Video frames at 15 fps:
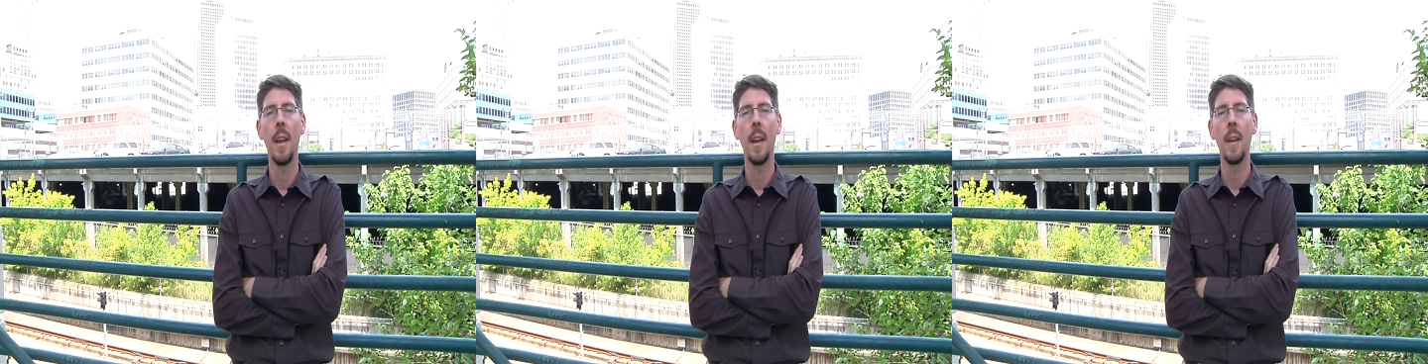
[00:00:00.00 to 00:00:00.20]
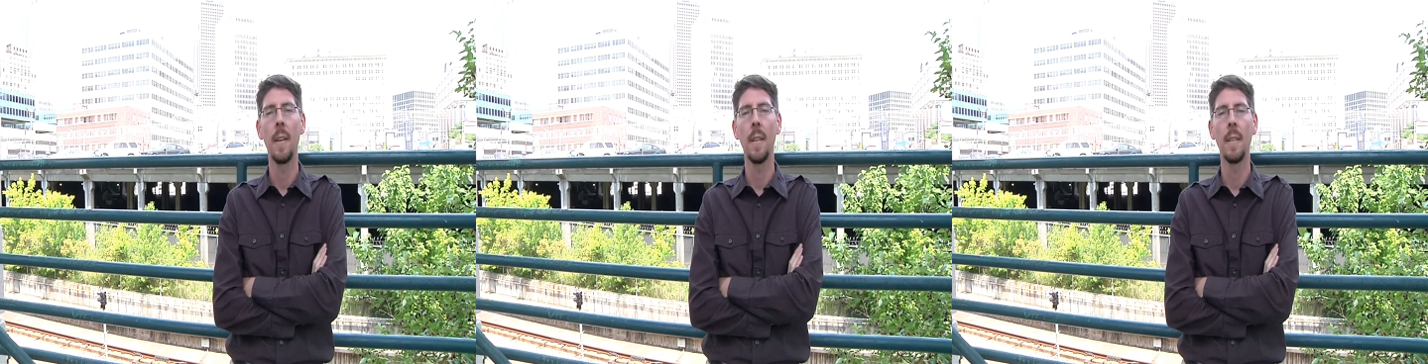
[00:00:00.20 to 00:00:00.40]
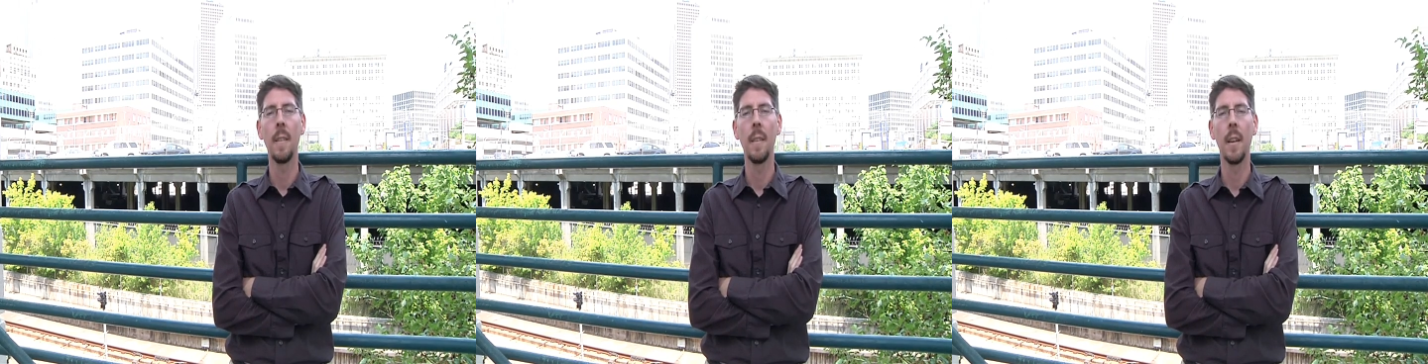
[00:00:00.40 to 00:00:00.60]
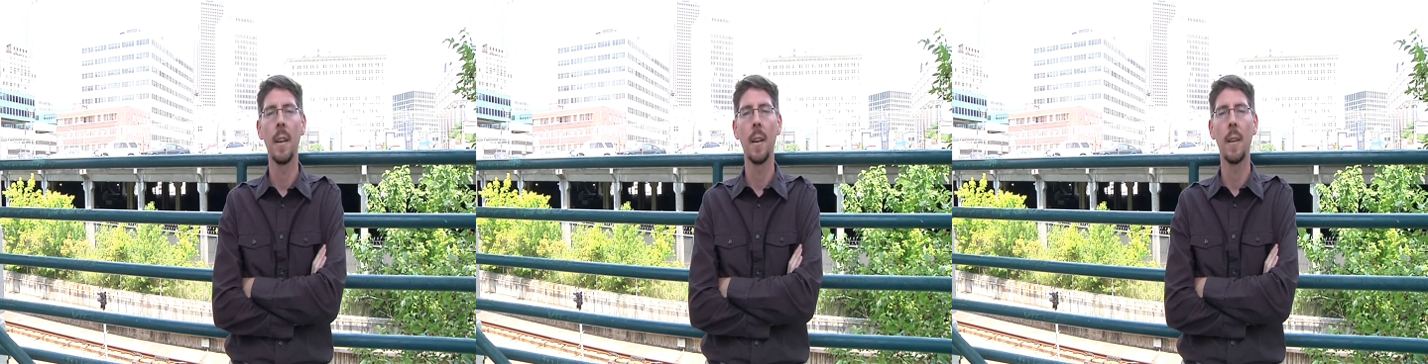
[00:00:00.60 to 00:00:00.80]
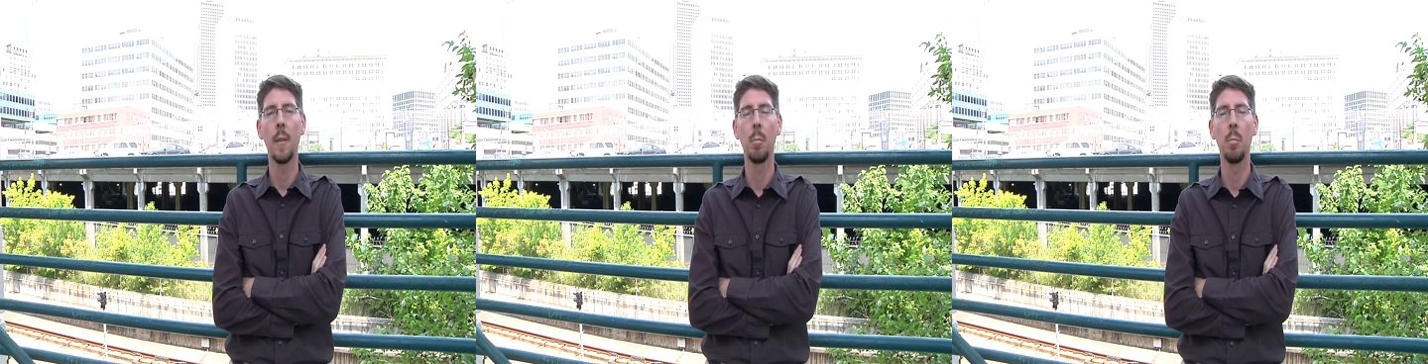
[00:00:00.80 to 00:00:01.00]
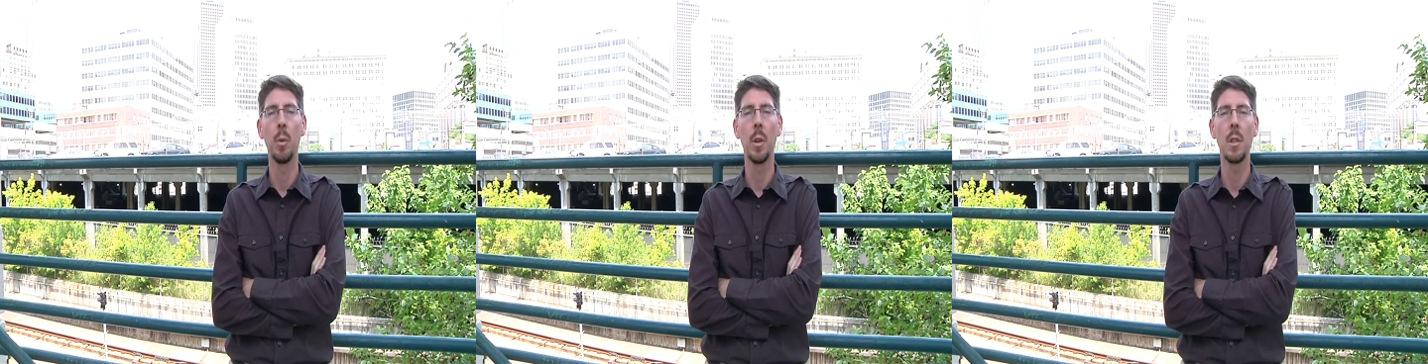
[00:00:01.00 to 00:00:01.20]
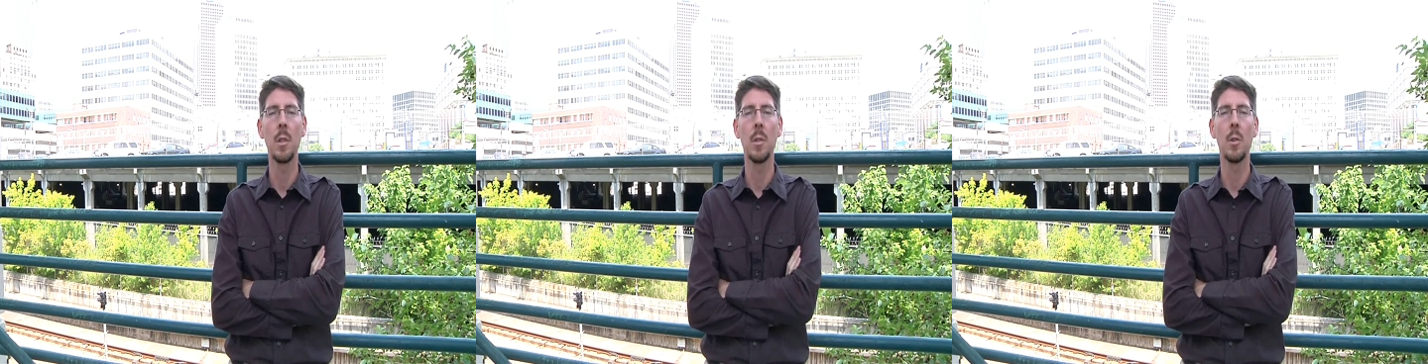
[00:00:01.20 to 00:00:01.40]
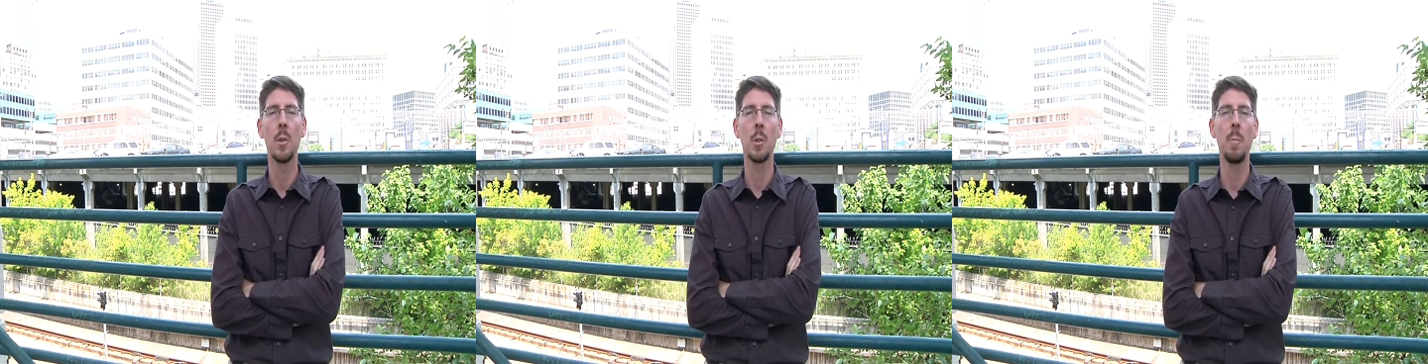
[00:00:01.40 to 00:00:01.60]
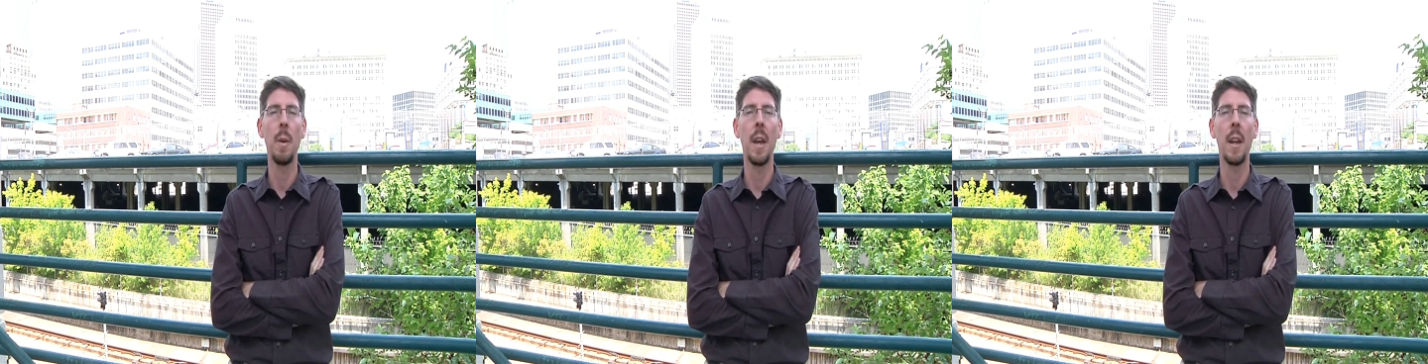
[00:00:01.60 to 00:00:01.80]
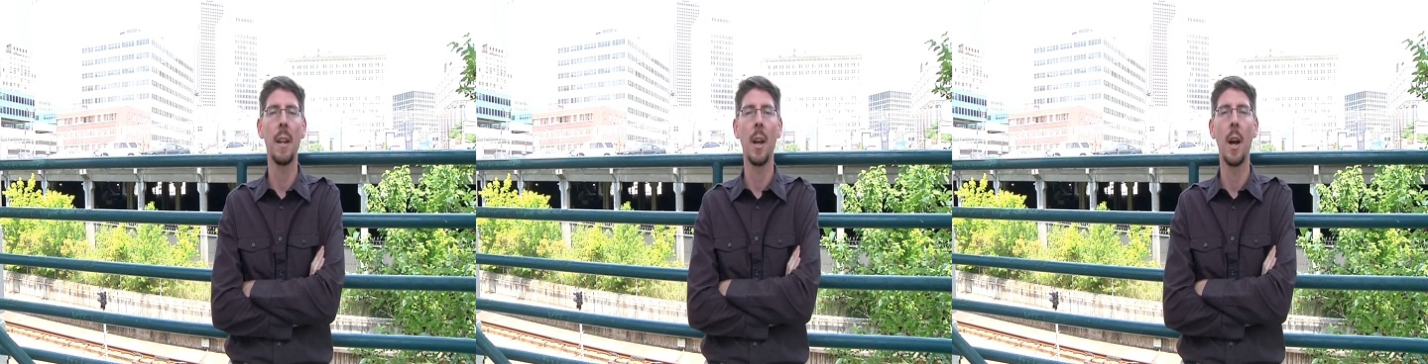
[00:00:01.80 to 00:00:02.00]
and the bridges are
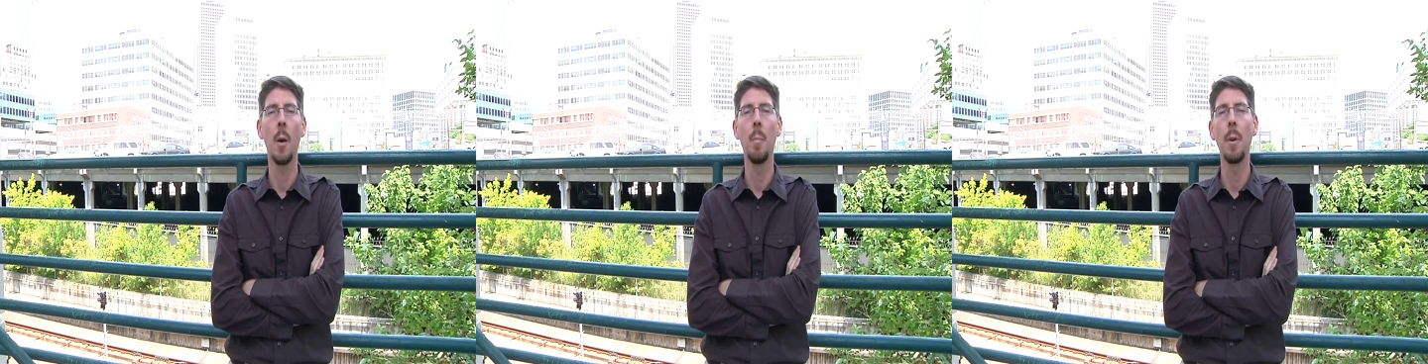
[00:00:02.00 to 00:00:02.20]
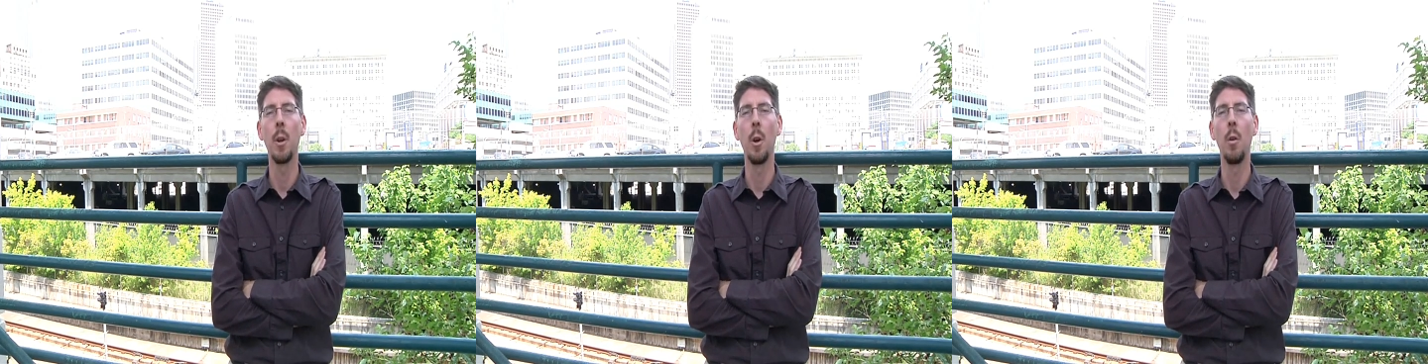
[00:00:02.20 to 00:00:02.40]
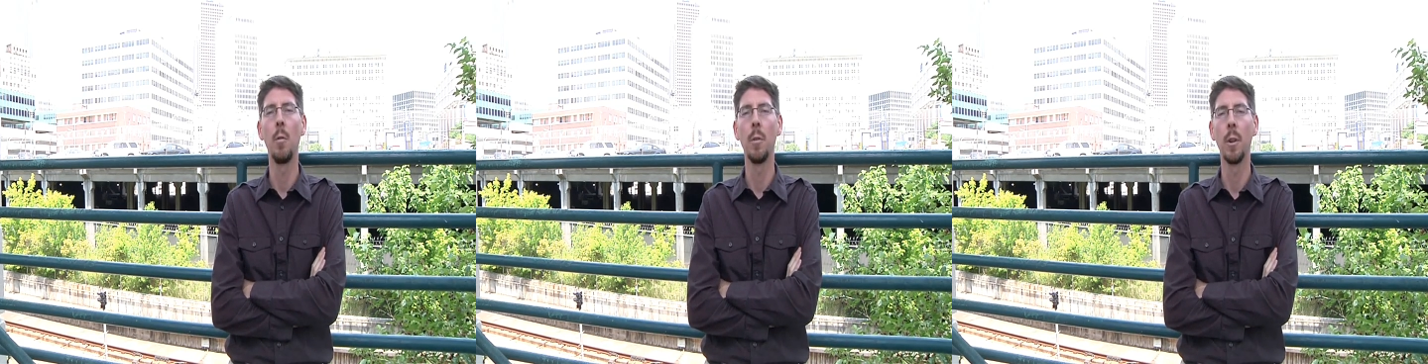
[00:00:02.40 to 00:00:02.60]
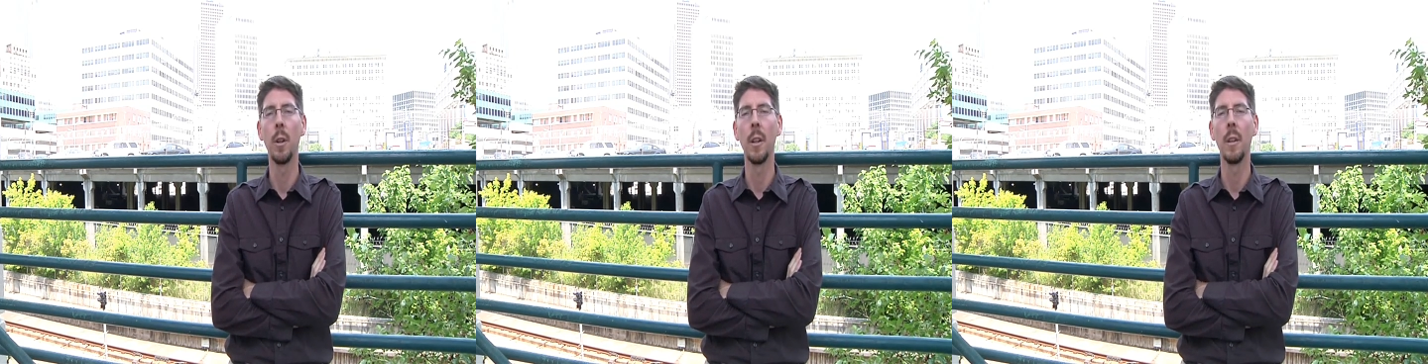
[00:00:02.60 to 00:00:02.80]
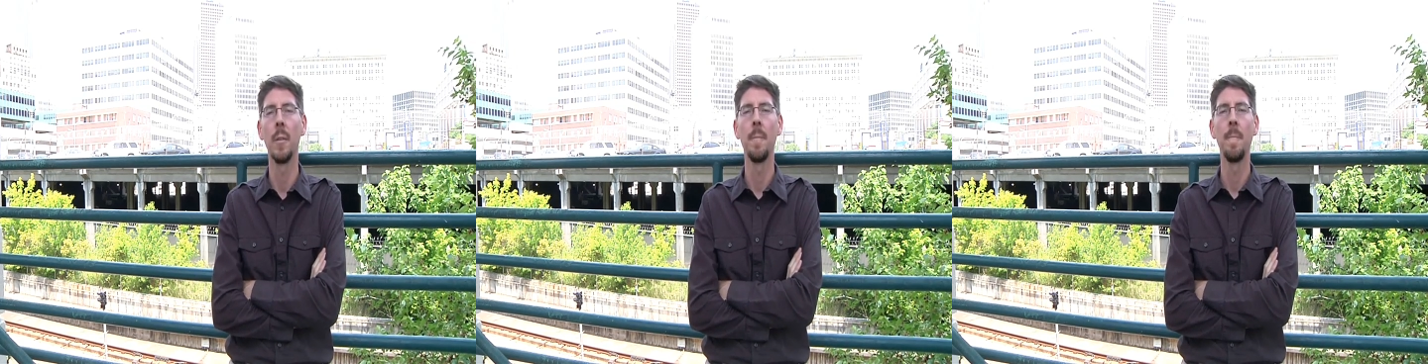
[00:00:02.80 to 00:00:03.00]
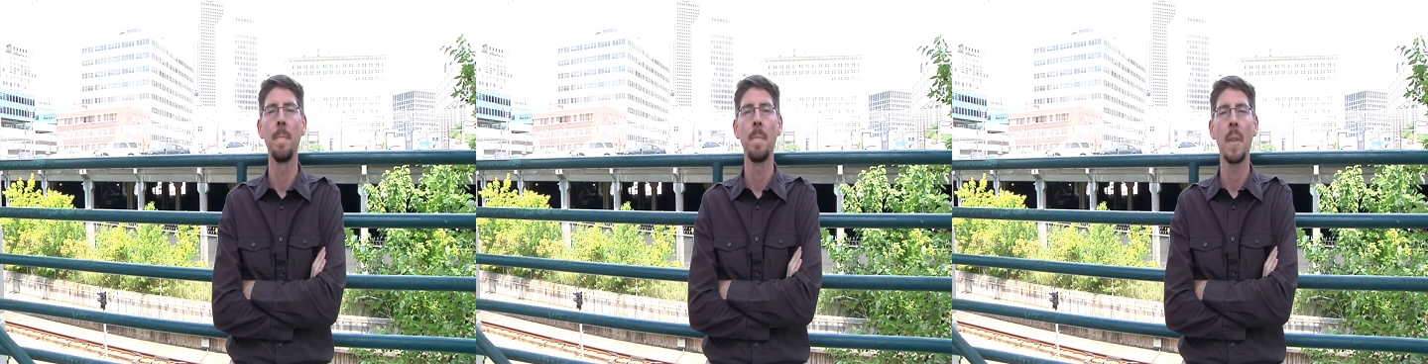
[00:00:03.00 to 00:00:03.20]
spanning up and over it.